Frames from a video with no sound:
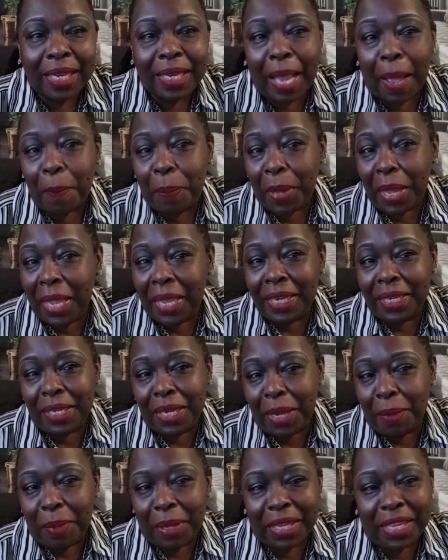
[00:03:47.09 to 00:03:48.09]
that
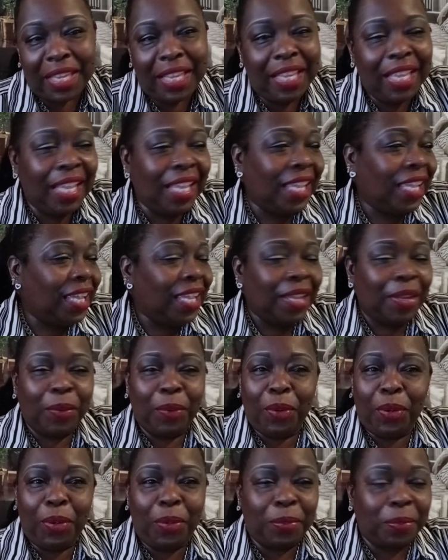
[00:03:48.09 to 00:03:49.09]
pandemic,
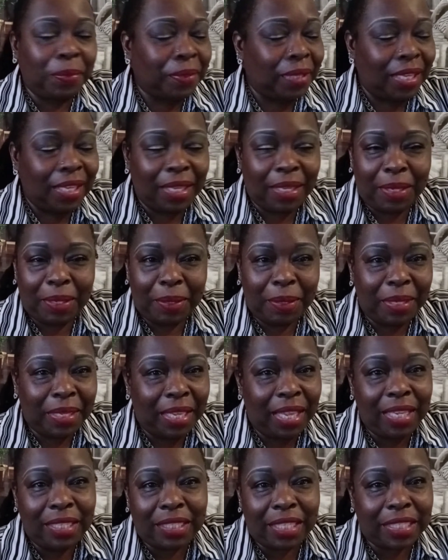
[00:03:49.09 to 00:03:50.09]
whew,
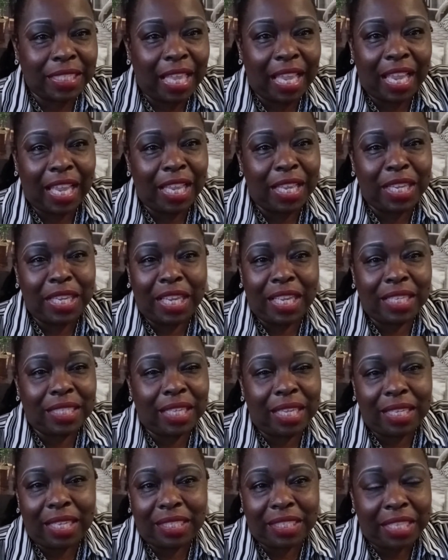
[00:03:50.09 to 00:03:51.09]
it just had
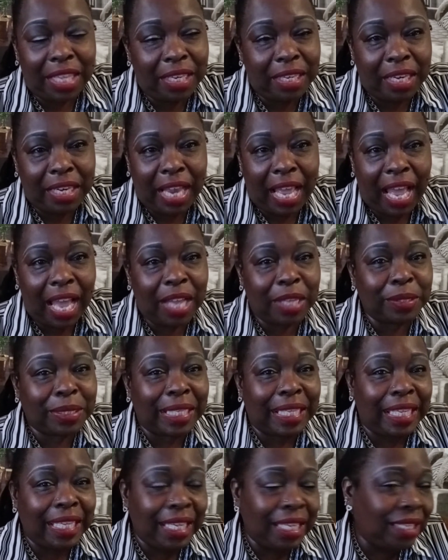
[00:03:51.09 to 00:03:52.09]
sitting in the
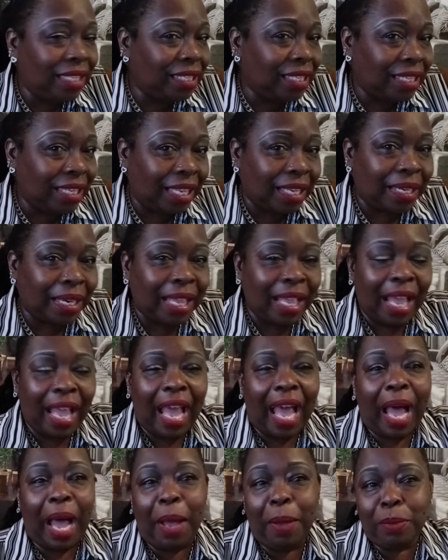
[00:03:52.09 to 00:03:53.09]
house eating and
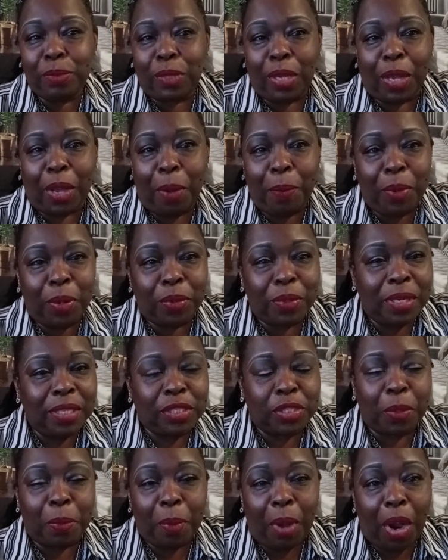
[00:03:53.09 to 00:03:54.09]
I'm I'm on
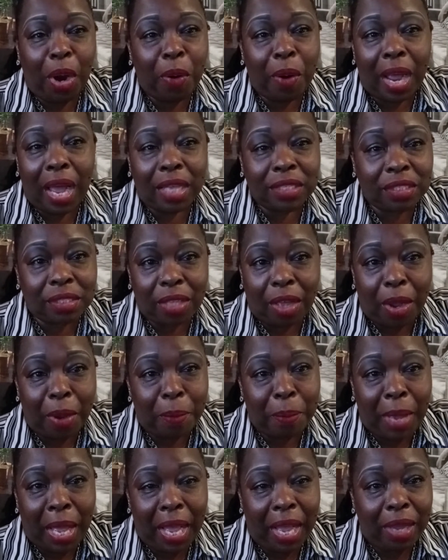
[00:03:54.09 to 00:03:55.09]
tomorrow i
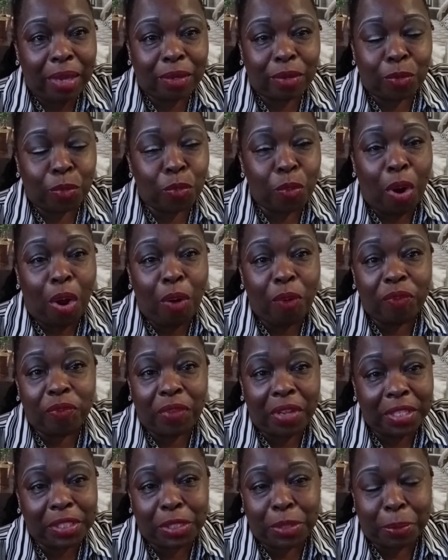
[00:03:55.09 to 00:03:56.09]
start my raw
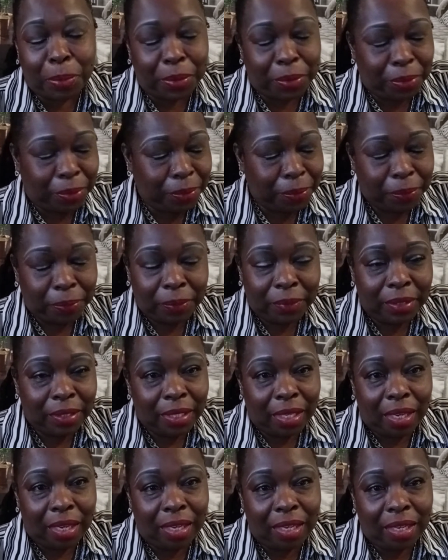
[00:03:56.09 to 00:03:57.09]
vegetable
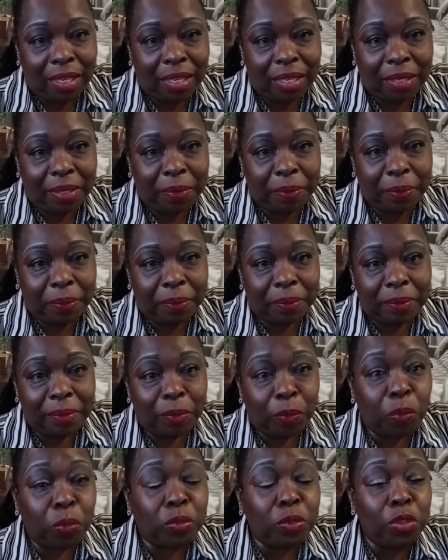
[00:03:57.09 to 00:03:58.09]
uh
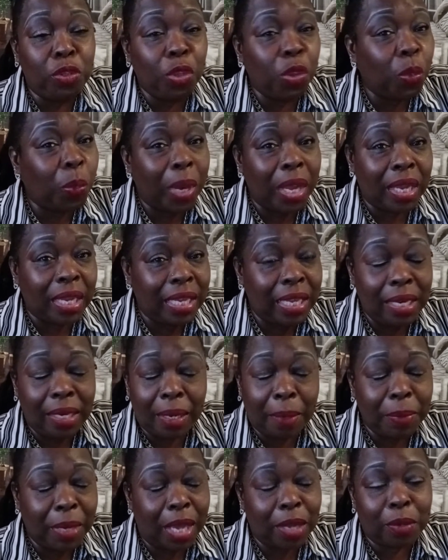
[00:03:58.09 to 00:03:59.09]
new way of
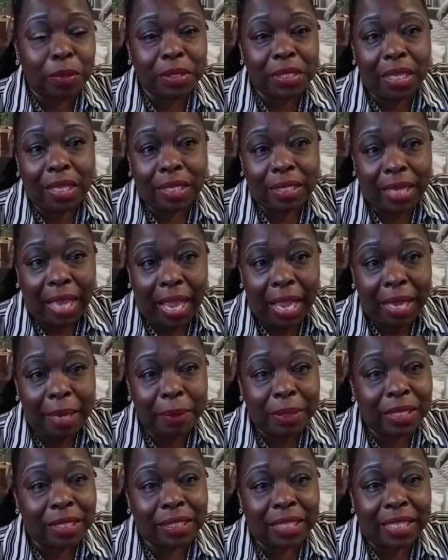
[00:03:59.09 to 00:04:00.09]
eating. I'm not gonna say a
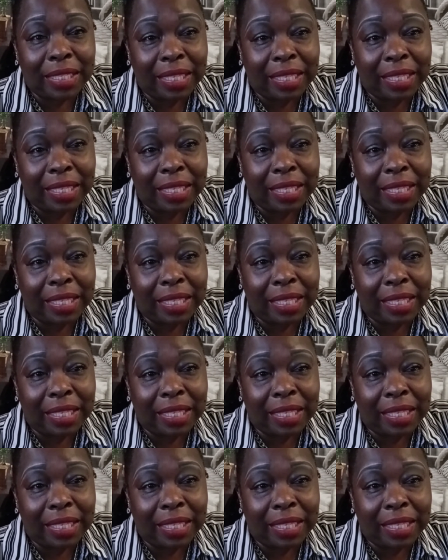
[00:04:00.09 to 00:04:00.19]
diet because